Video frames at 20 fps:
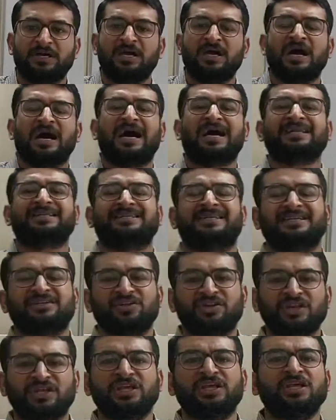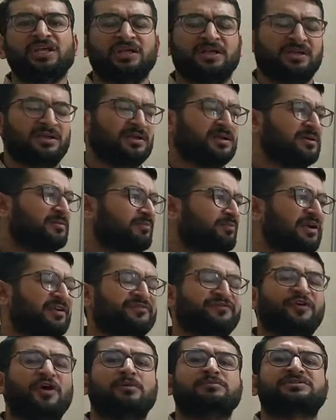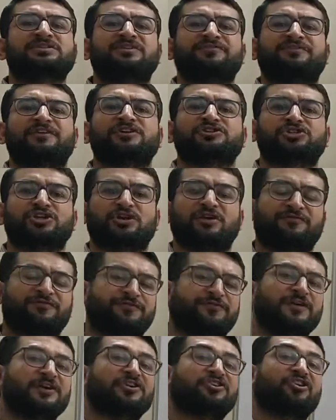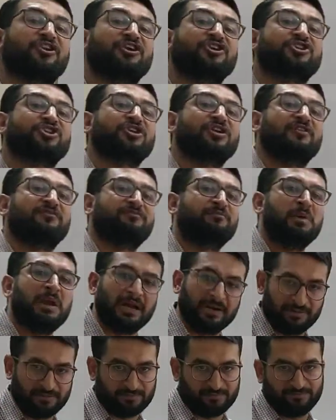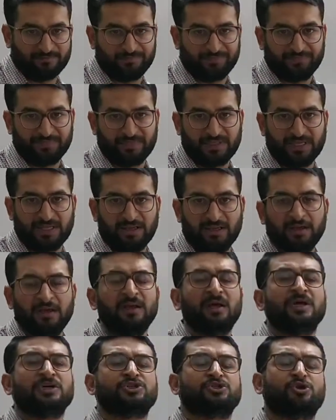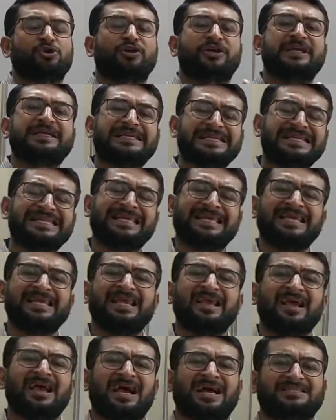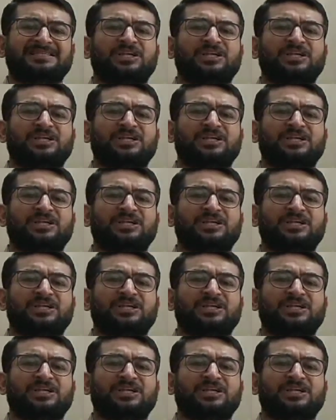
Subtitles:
Our kidney performs the function of filtration of blood. So kidney has